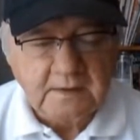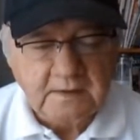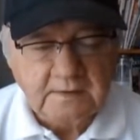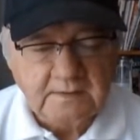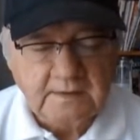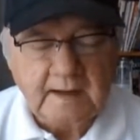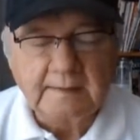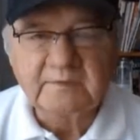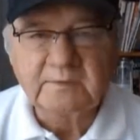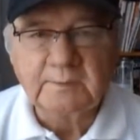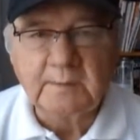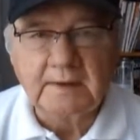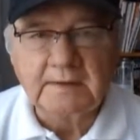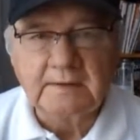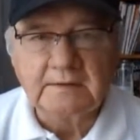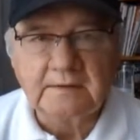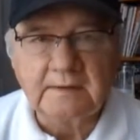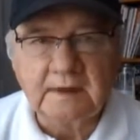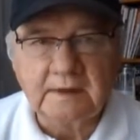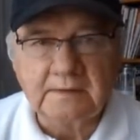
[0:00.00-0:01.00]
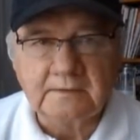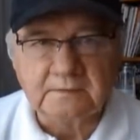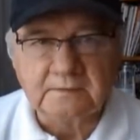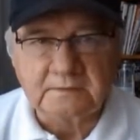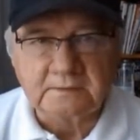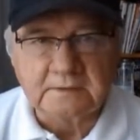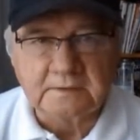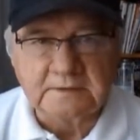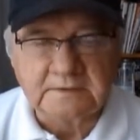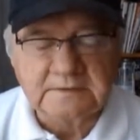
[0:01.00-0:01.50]
Tops my
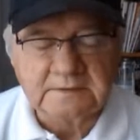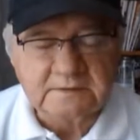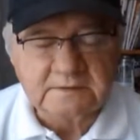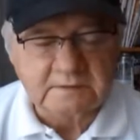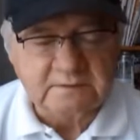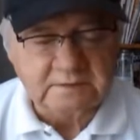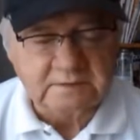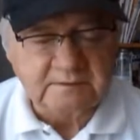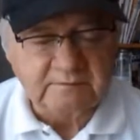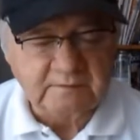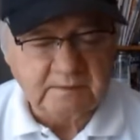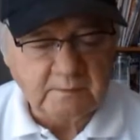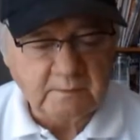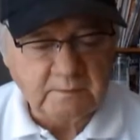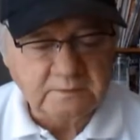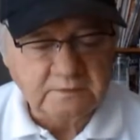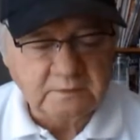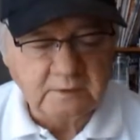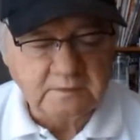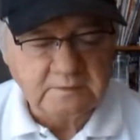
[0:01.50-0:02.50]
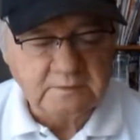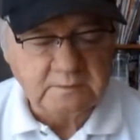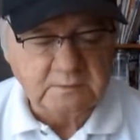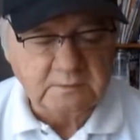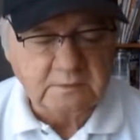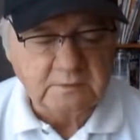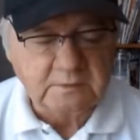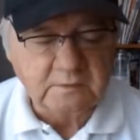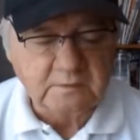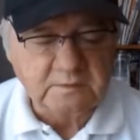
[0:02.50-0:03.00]
contenders list this evening, which also
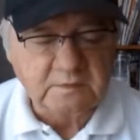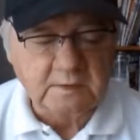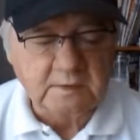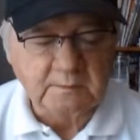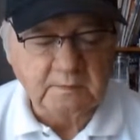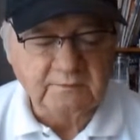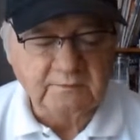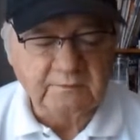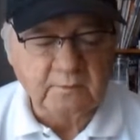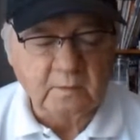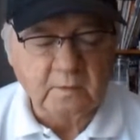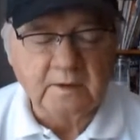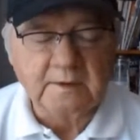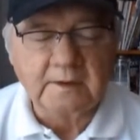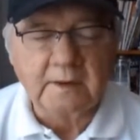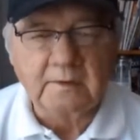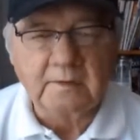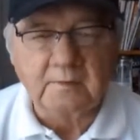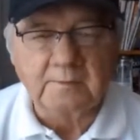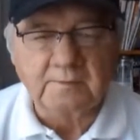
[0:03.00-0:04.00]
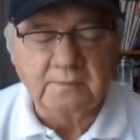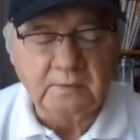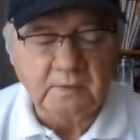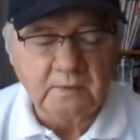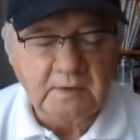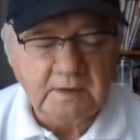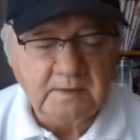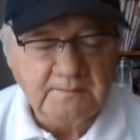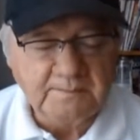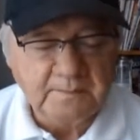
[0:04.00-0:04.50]
includes number four, Another
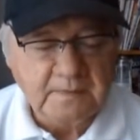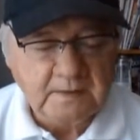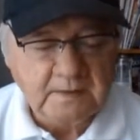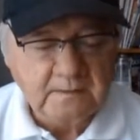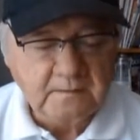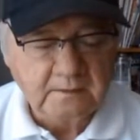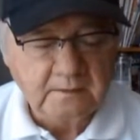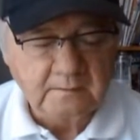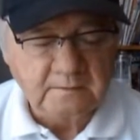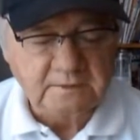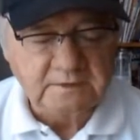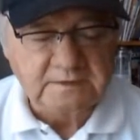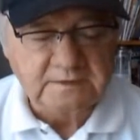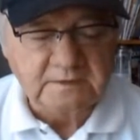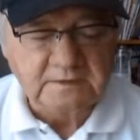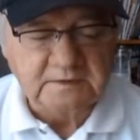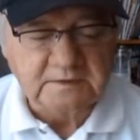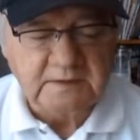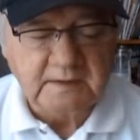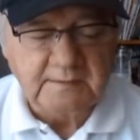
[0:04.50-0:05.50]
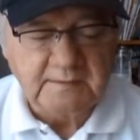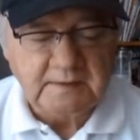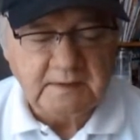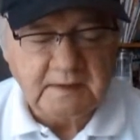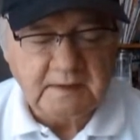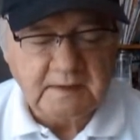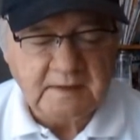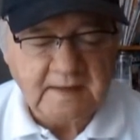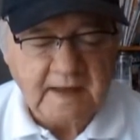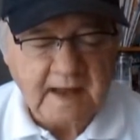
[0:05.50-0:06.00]
Beauty. Number six, Gimme
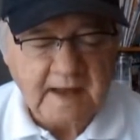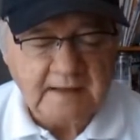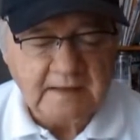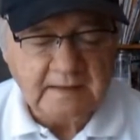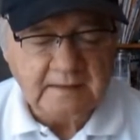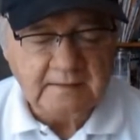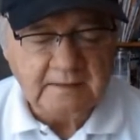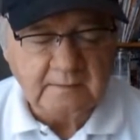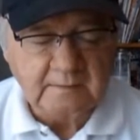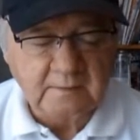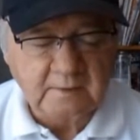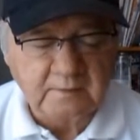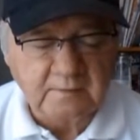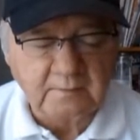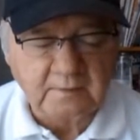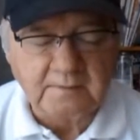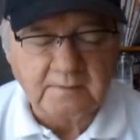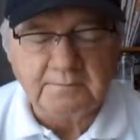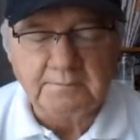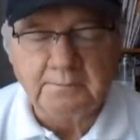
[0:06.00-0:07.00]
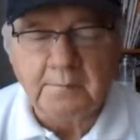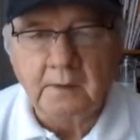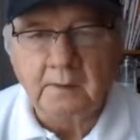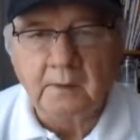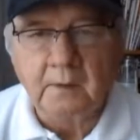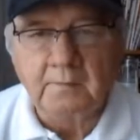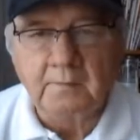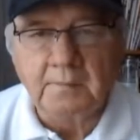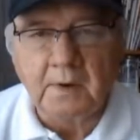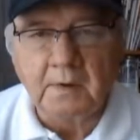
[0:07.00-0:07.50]
a Yank. And number three,
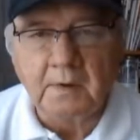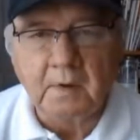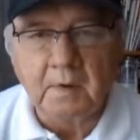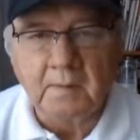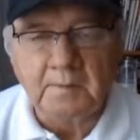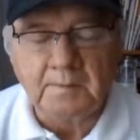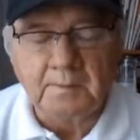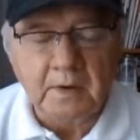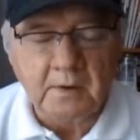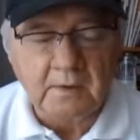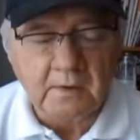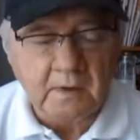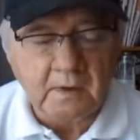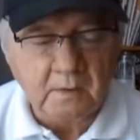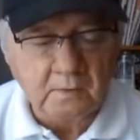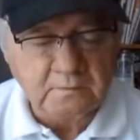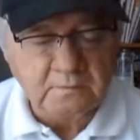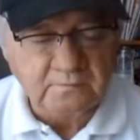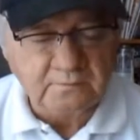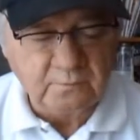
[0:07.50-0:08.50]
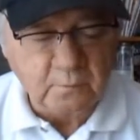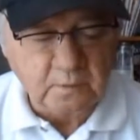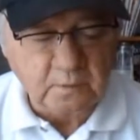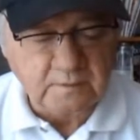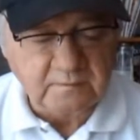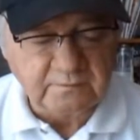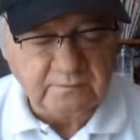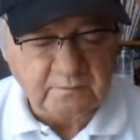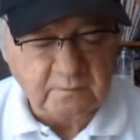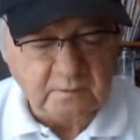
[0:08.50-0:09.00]
Bono, Bono, Bono,
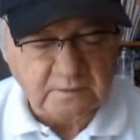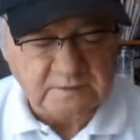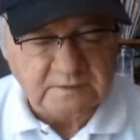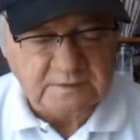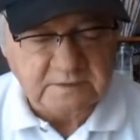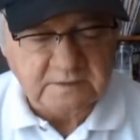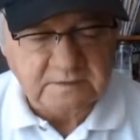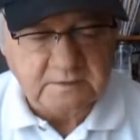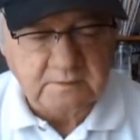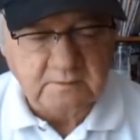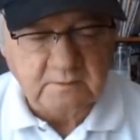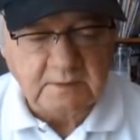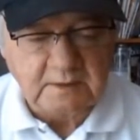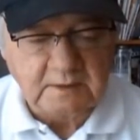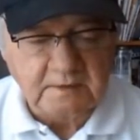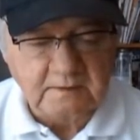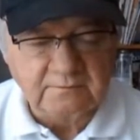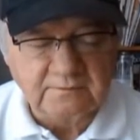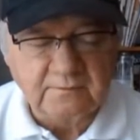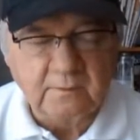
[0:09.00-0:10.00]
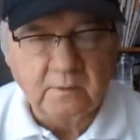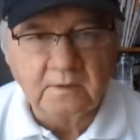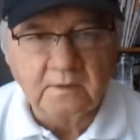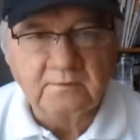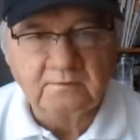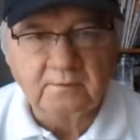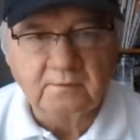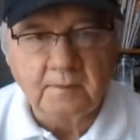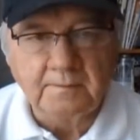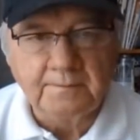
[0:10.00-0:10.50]
1463. And the
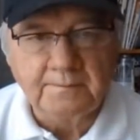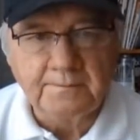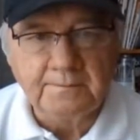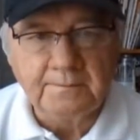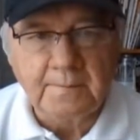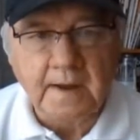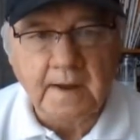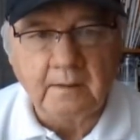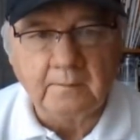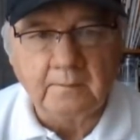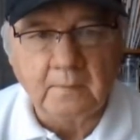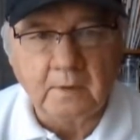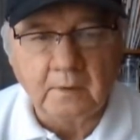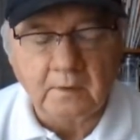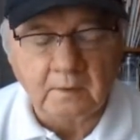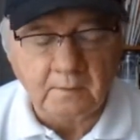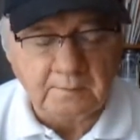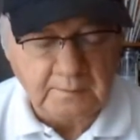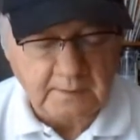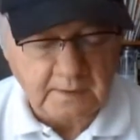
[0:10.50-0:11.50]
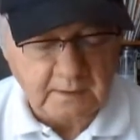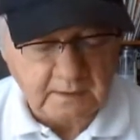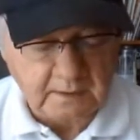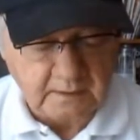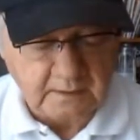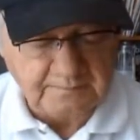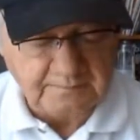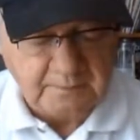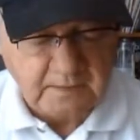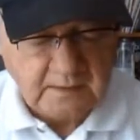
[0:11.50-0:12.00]
fourth from Balmoral Park.